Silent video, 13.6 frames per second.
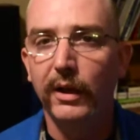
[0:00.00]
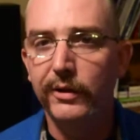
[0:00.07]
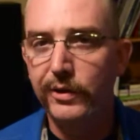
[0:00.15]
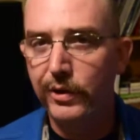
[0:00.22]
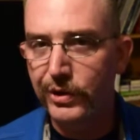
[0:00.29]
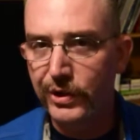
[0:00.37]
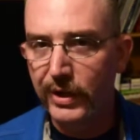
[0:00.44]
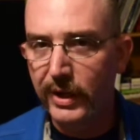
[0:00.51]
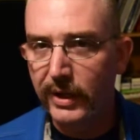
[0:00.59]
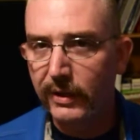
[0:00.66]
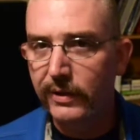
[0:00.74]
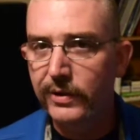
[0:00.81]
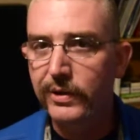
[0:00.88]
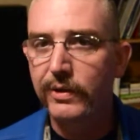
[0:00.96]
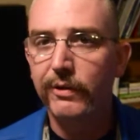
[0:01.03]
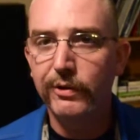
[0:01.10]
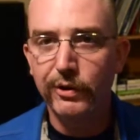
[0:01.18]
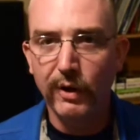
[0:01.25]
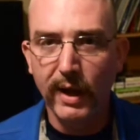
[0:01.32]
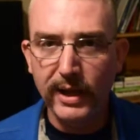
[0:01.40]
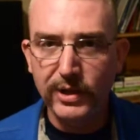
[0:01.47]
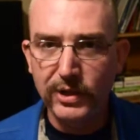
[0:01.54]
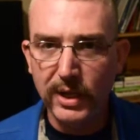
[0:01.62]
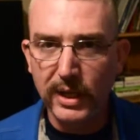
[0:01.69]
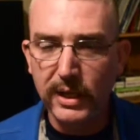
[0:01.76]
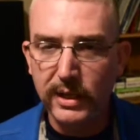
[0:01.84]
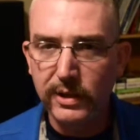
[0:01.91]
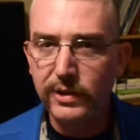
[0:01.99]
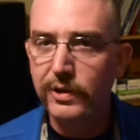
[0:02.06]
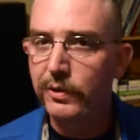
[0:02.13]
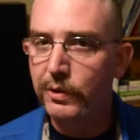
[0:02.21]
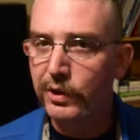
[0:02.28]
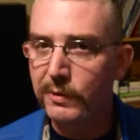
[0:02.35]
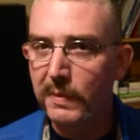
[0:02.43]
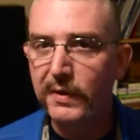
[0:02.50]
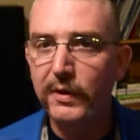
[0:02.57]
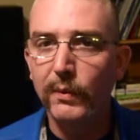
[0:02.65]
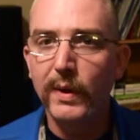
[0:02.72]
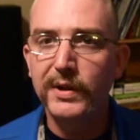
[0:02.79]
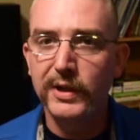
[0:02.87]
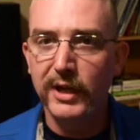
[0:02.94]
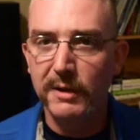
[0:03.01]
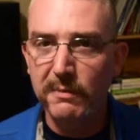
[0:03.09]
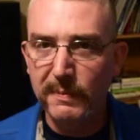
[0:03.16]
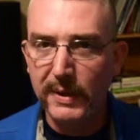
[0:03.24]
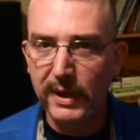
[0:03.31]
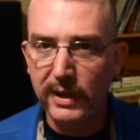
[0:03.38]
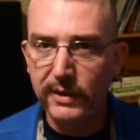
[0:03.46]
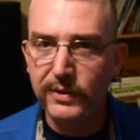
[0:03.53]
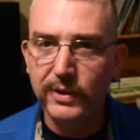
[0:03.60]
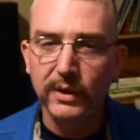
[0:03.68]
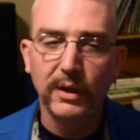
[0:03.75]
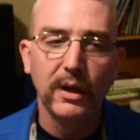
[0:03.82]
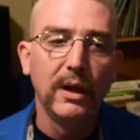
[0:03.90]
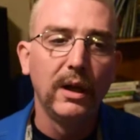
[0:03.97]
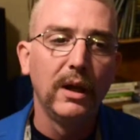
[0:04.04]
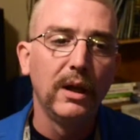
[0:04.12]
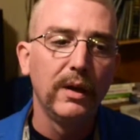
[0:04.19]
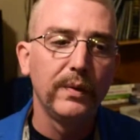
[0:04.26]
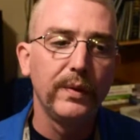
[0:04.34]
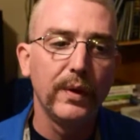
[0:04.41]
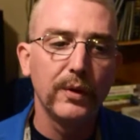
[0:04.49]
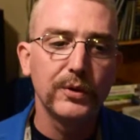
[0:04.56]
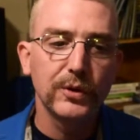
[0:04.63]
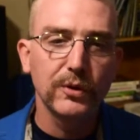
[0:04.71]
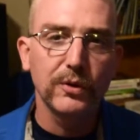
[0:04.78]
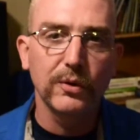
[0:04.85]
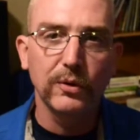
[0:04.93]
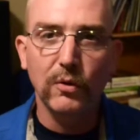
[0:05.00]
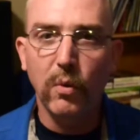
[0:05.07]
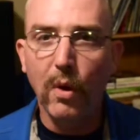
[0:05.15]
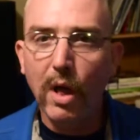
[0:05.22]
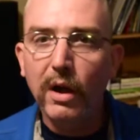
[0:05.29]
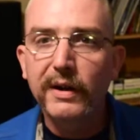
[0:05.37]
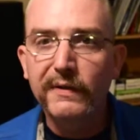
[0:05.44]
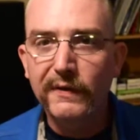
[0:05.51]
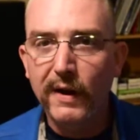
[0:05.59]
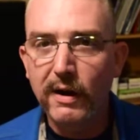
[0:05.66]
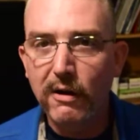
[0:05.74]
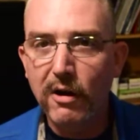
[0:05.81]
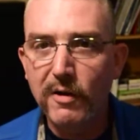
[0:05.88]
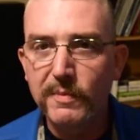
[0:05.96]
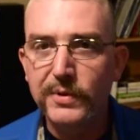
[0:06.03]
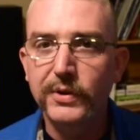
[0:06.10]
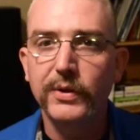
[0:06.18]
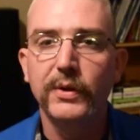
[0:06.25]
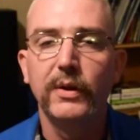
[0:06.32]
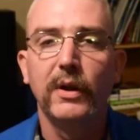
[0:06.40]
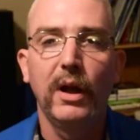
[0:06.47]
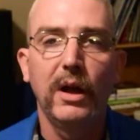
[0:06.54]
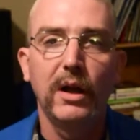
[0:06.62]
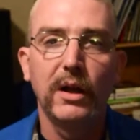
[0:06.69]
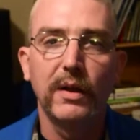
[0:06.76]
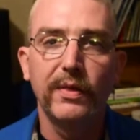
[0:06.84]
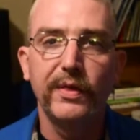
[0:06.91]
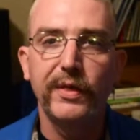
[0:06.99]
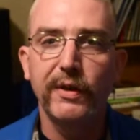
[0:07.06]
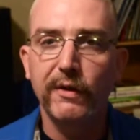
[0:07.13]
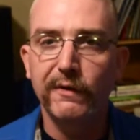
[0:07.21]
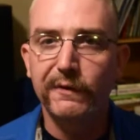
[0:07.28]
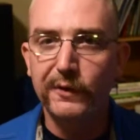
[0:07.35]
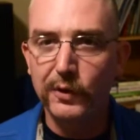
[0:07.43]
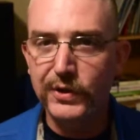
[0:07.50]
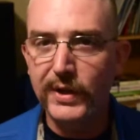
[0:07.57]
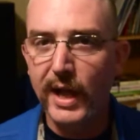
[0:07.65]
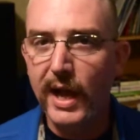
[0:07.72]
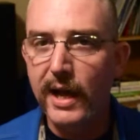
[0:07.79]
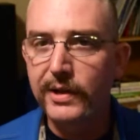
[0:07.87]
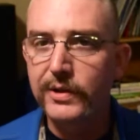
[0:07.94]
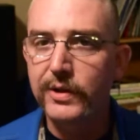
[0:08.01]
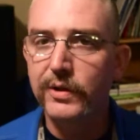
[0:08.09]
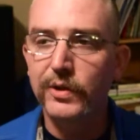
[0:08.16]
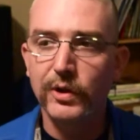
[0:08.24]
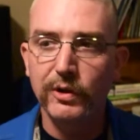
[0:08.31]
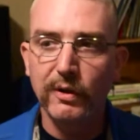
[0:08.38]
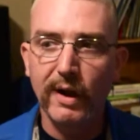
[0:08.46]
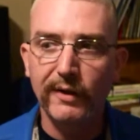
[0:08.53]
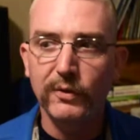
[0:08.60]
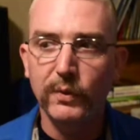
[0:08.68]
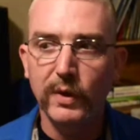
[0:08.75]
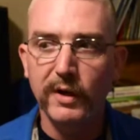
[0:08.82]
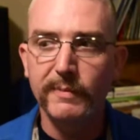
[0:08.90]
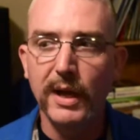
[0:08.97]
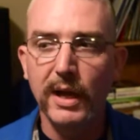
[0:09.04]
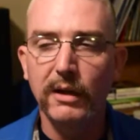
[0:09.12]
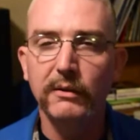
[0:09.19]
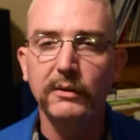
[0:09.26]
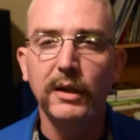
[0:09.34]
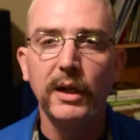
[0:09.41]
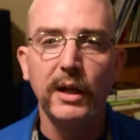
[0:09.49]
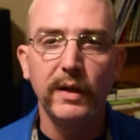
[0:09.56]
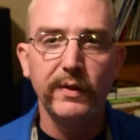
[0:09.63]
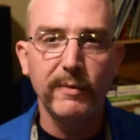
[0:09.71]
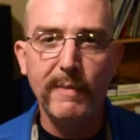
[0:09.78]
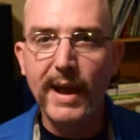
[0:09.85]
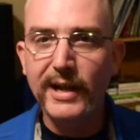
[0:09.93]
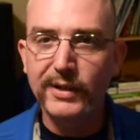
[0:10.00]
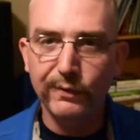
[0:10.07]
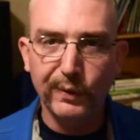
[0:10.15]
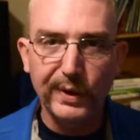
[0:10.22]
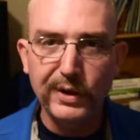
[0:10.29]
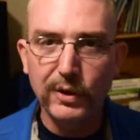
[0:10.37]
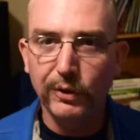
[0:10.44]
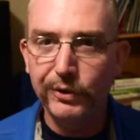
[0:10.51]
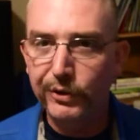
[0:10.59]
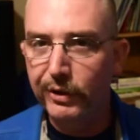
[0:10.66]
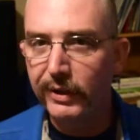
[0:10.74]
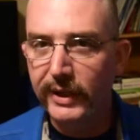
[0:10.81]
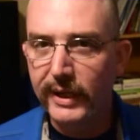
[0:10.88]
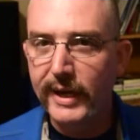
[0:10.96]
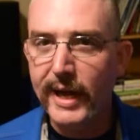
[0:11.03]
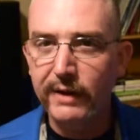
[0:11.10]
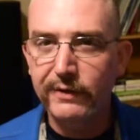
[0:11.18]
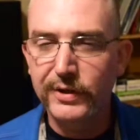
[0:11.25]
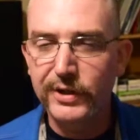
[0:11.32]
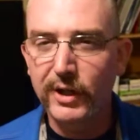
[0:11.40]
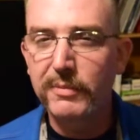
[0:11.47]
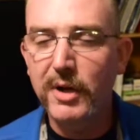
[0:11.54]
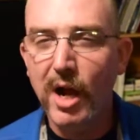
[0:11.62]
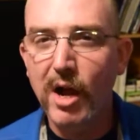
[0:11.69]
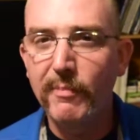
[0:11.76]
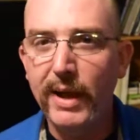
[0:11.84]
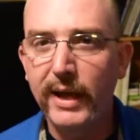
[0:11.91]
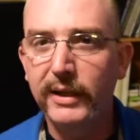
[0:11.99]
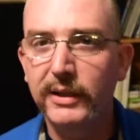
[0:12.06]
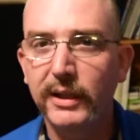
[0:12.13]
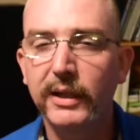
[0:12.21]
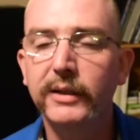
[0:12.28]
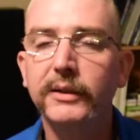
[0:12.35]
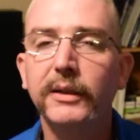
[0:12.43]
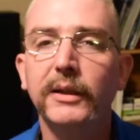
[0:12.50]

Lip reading: your SIGs, your XDs, your Smith & Wesson M&Ps. Those are quality firearms. They're full-size, so you don't have to worry about the massive recoil you're going to get out of a subcompact gun.